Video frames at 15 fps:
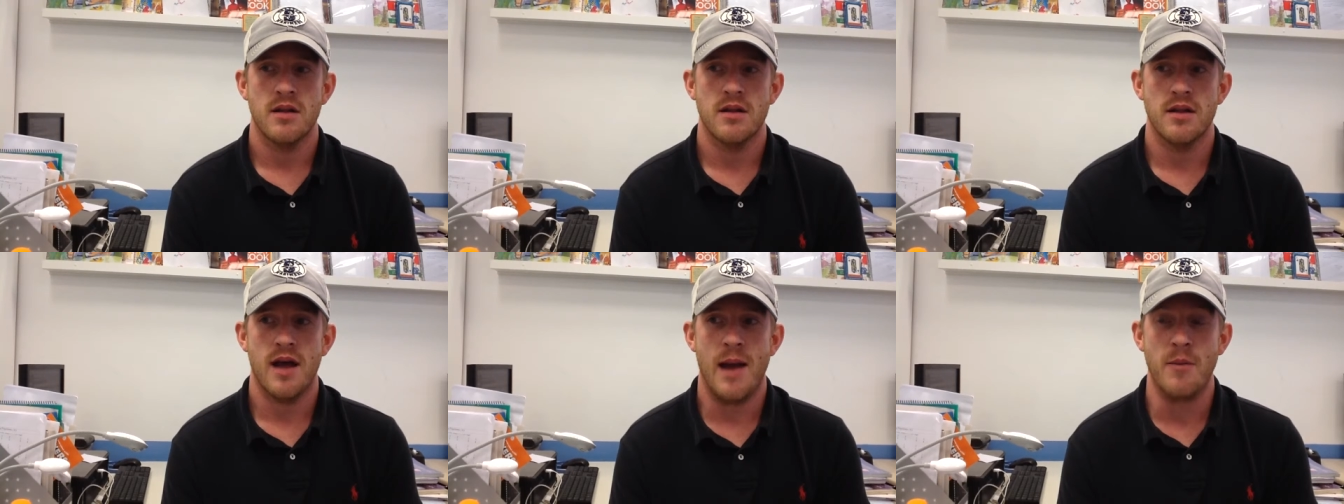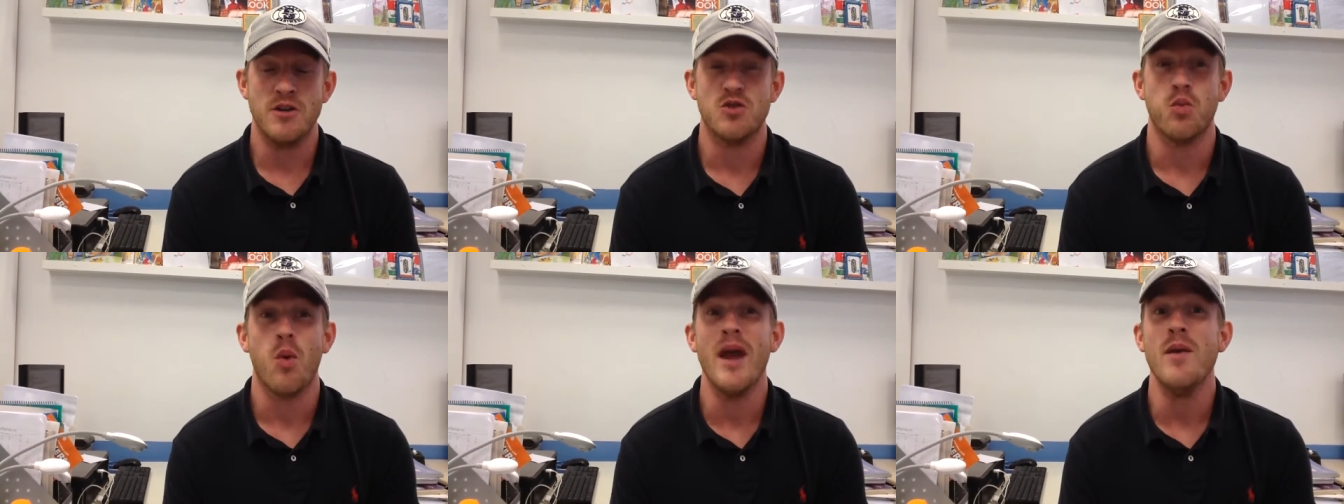how
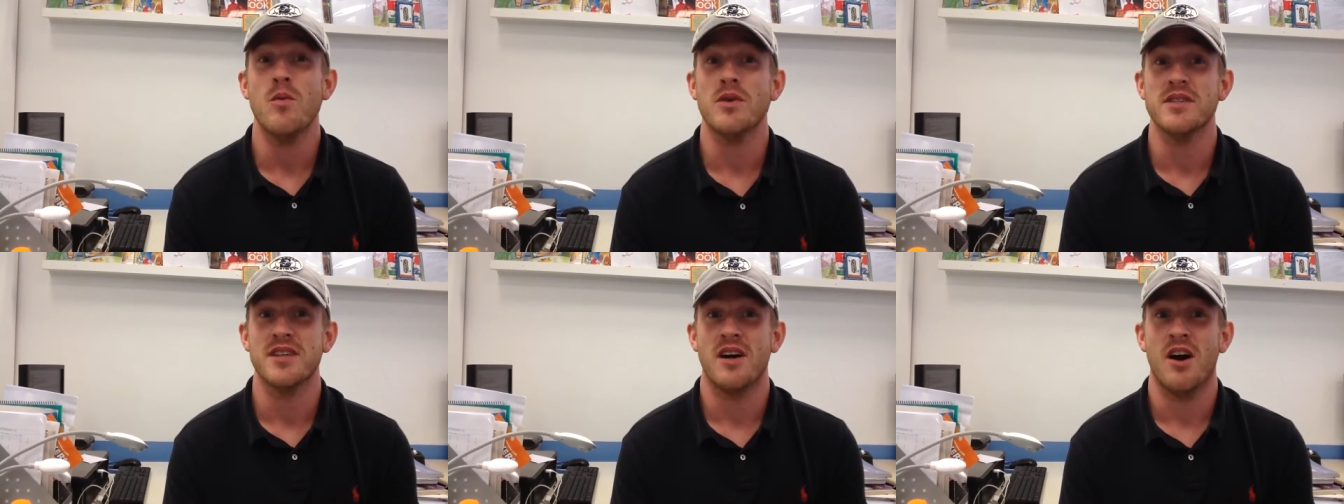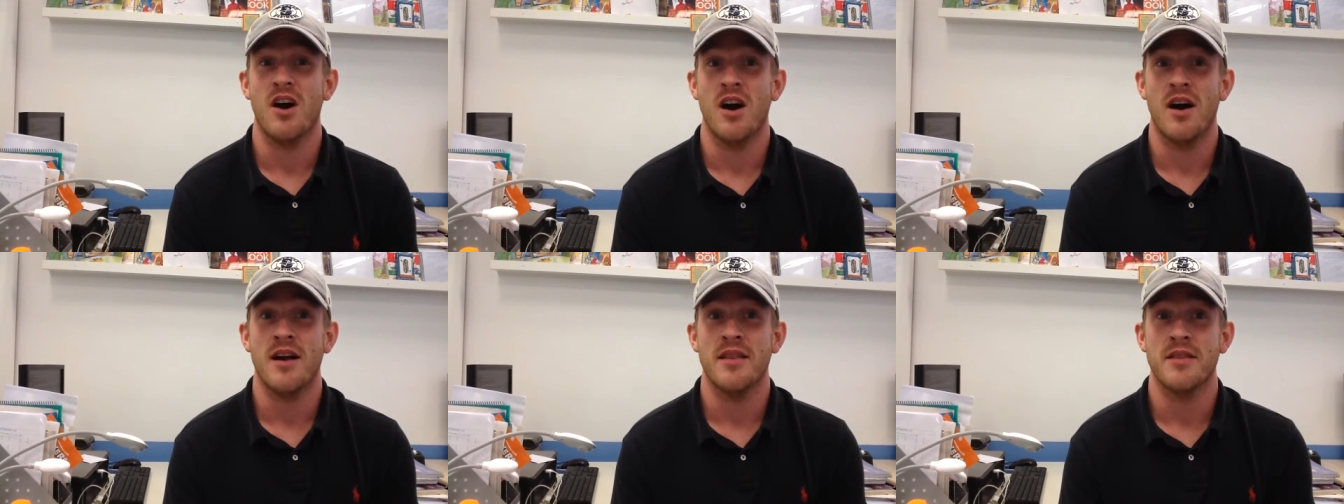much weight was
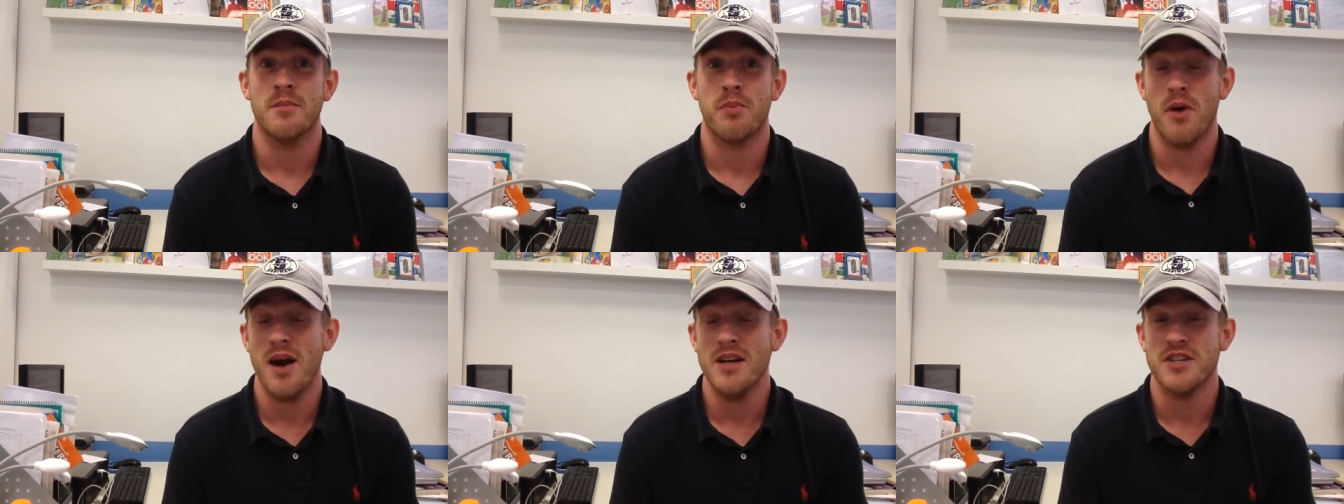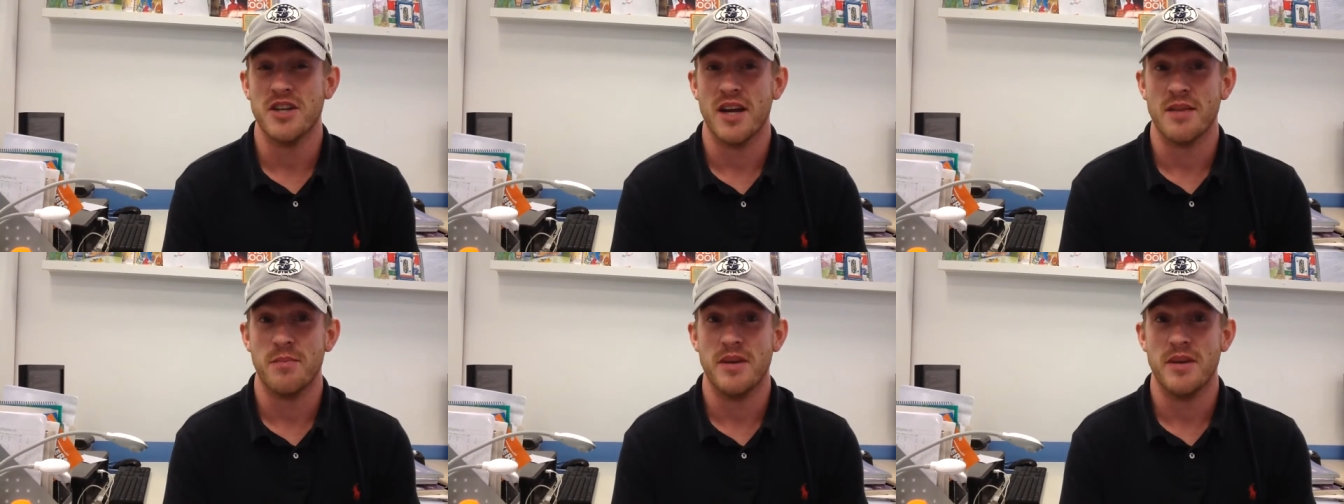on the project,